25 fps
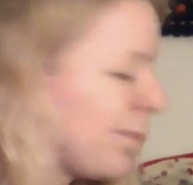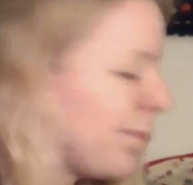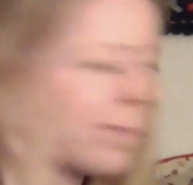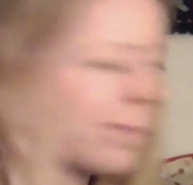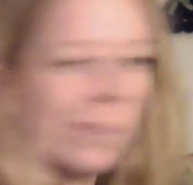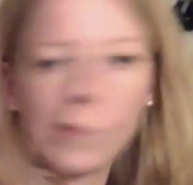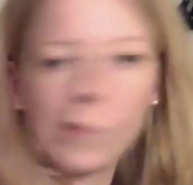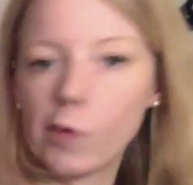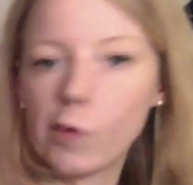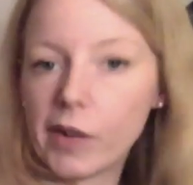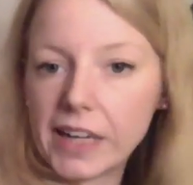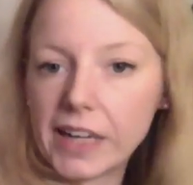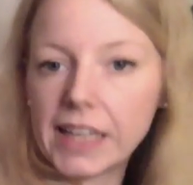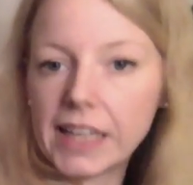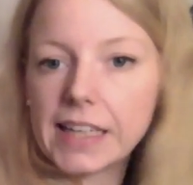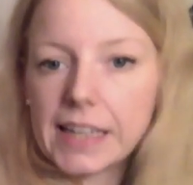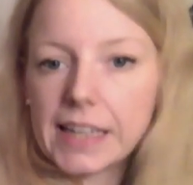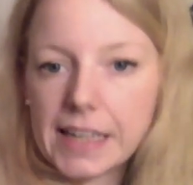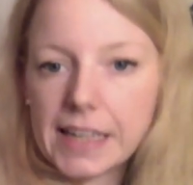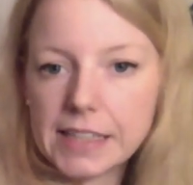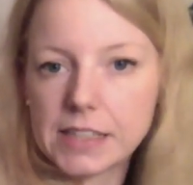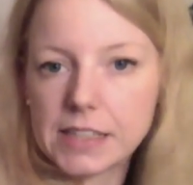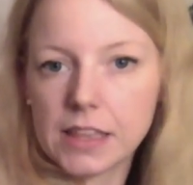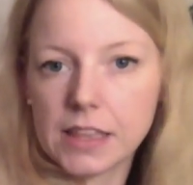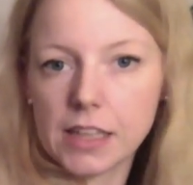
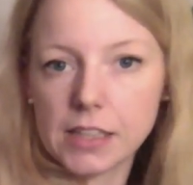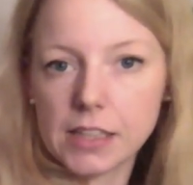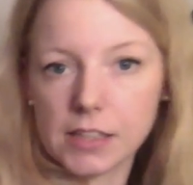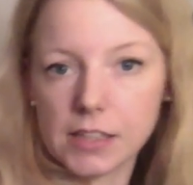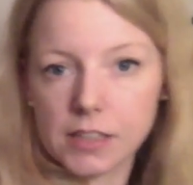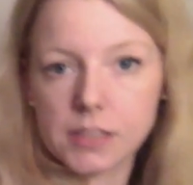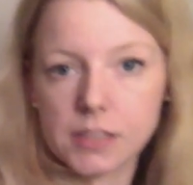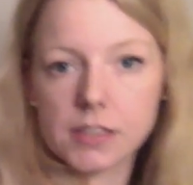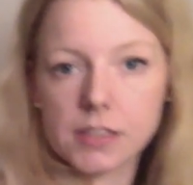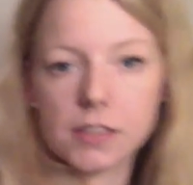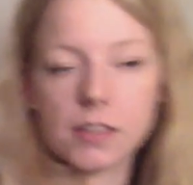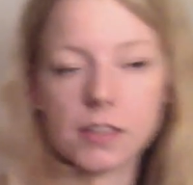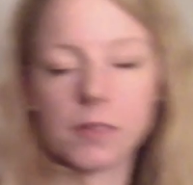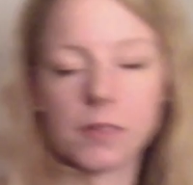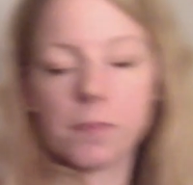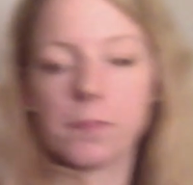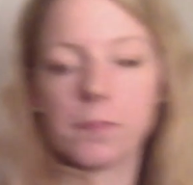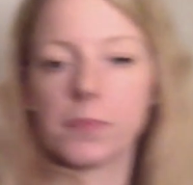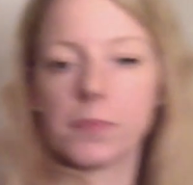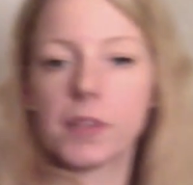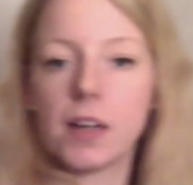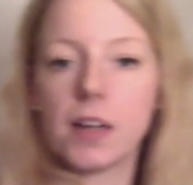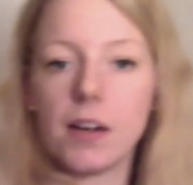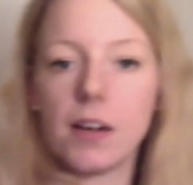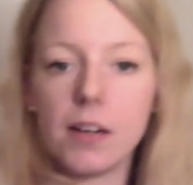recognize that this
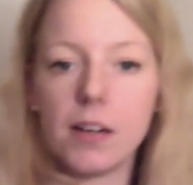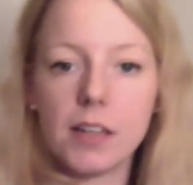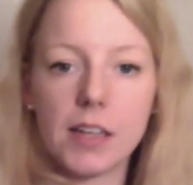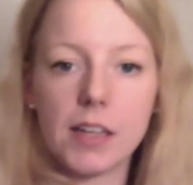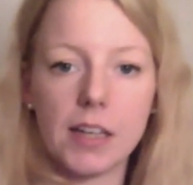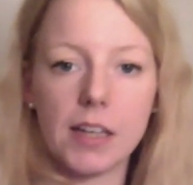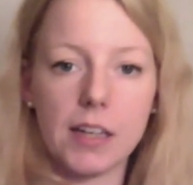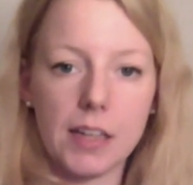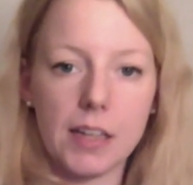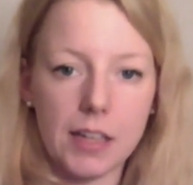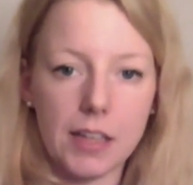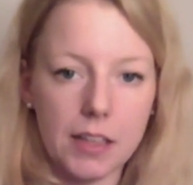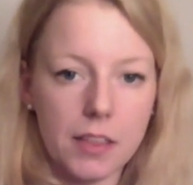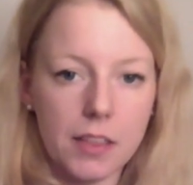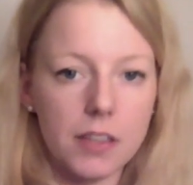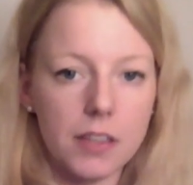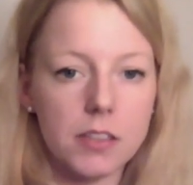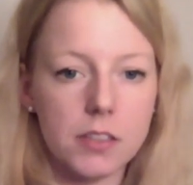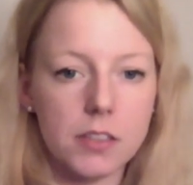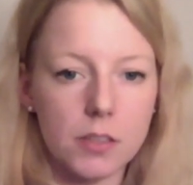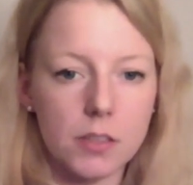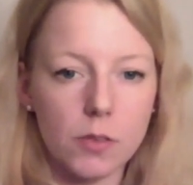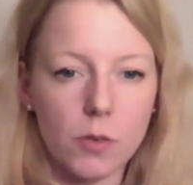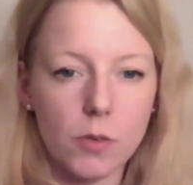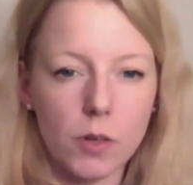cardigan,
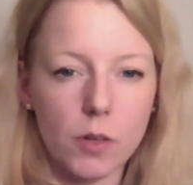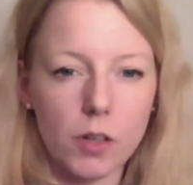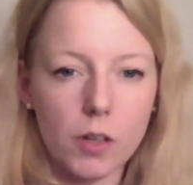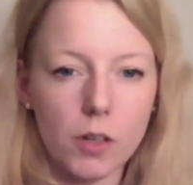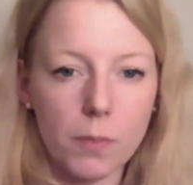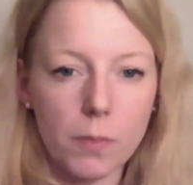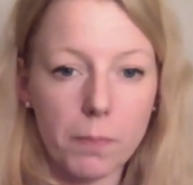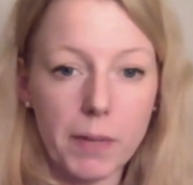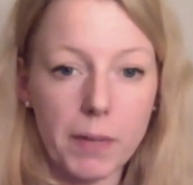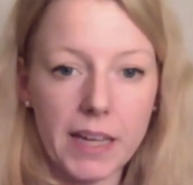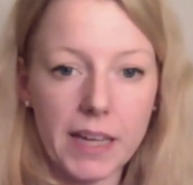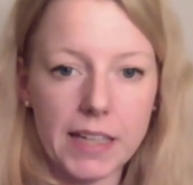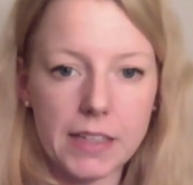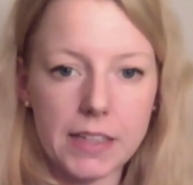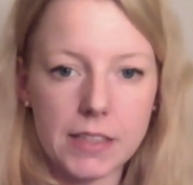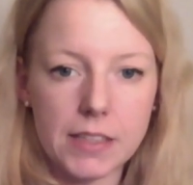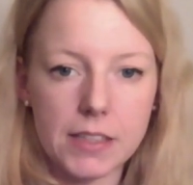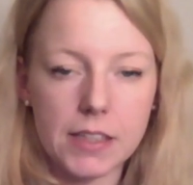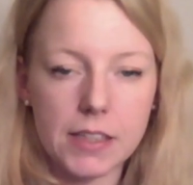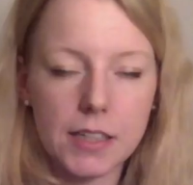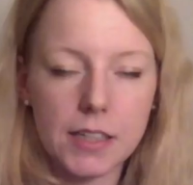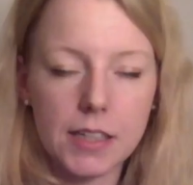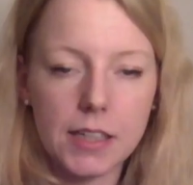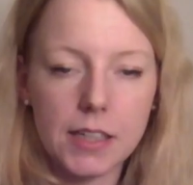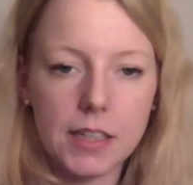this blend,
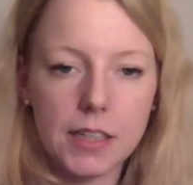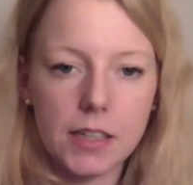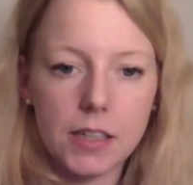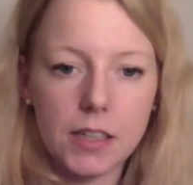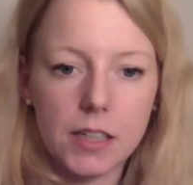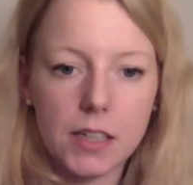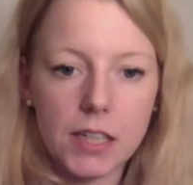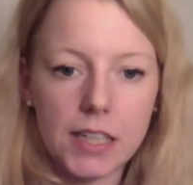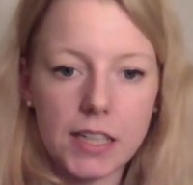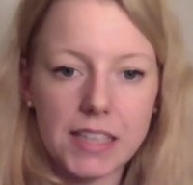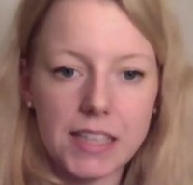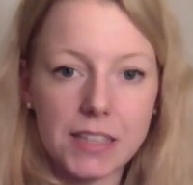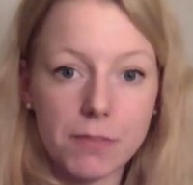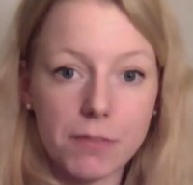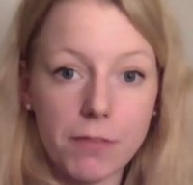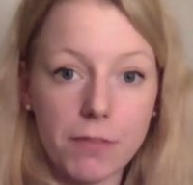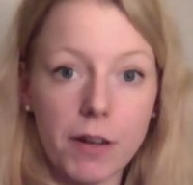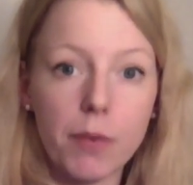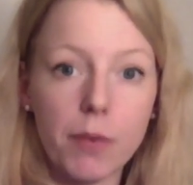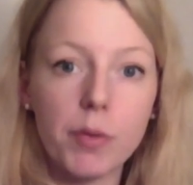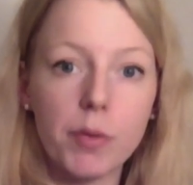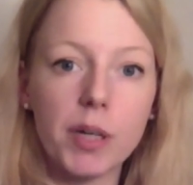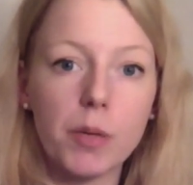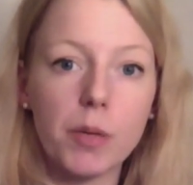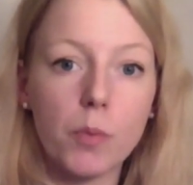is
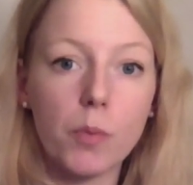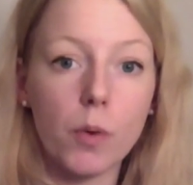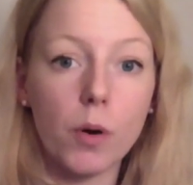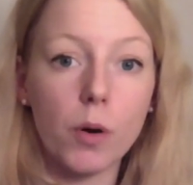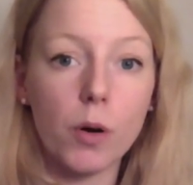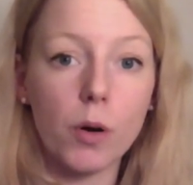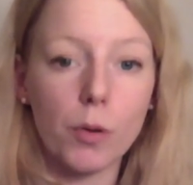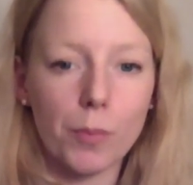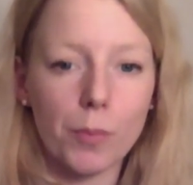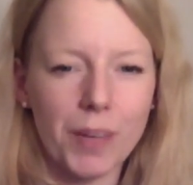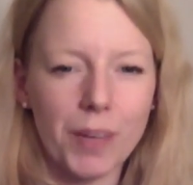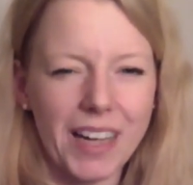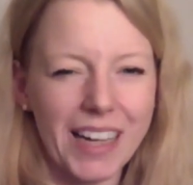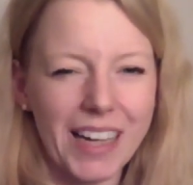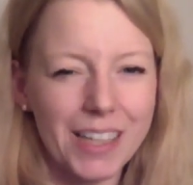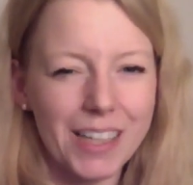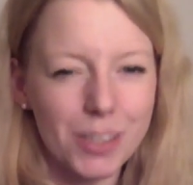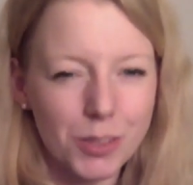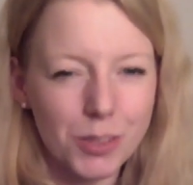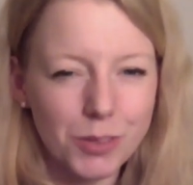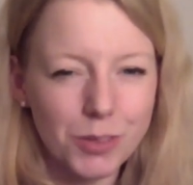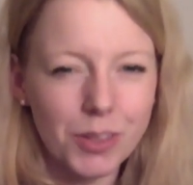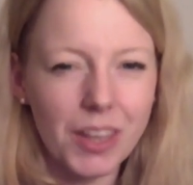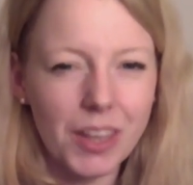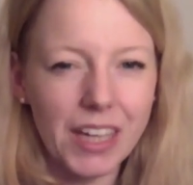very warm. I
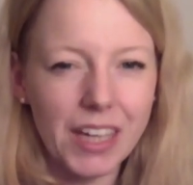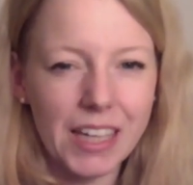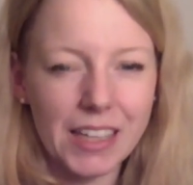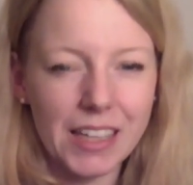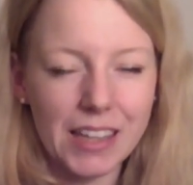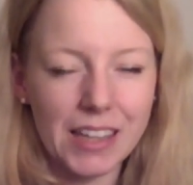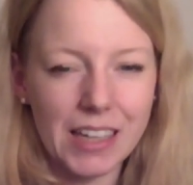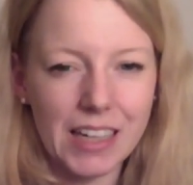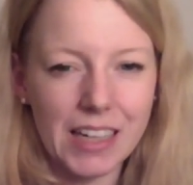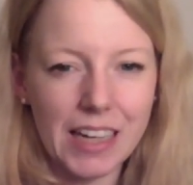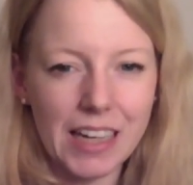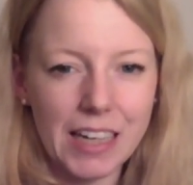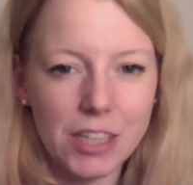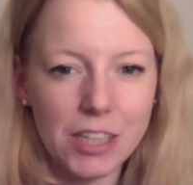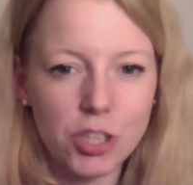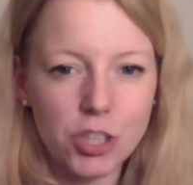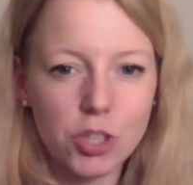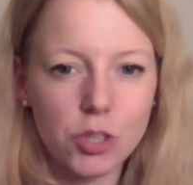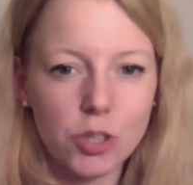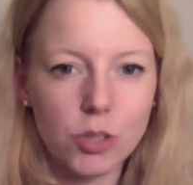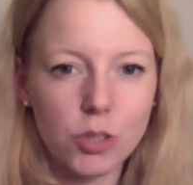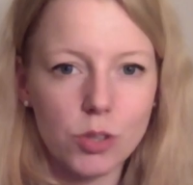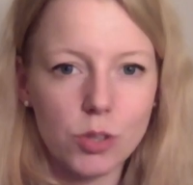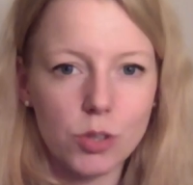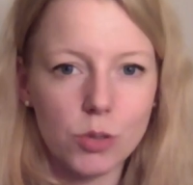don't think that I
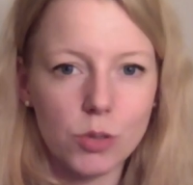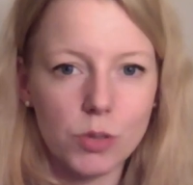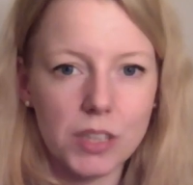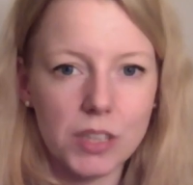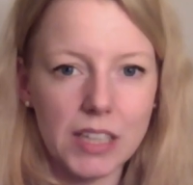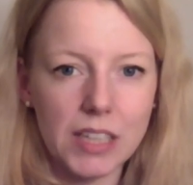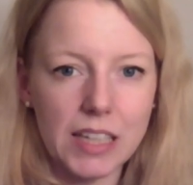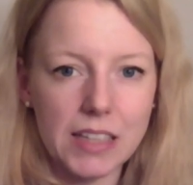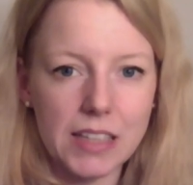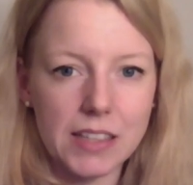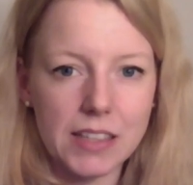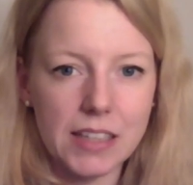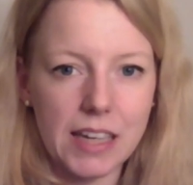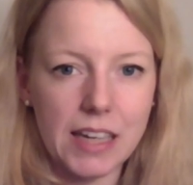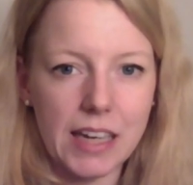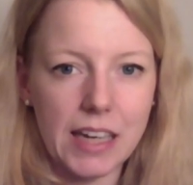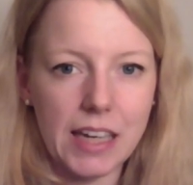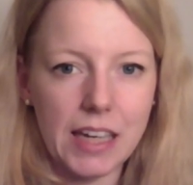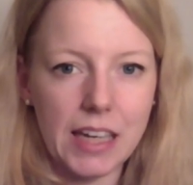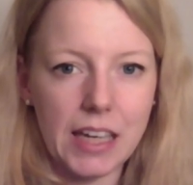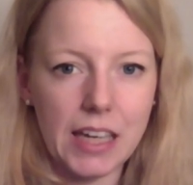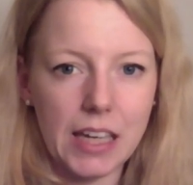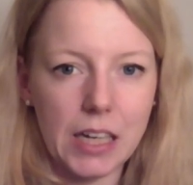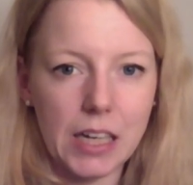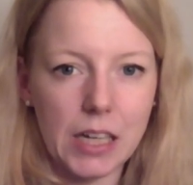should do it as
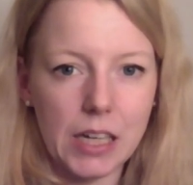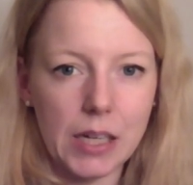a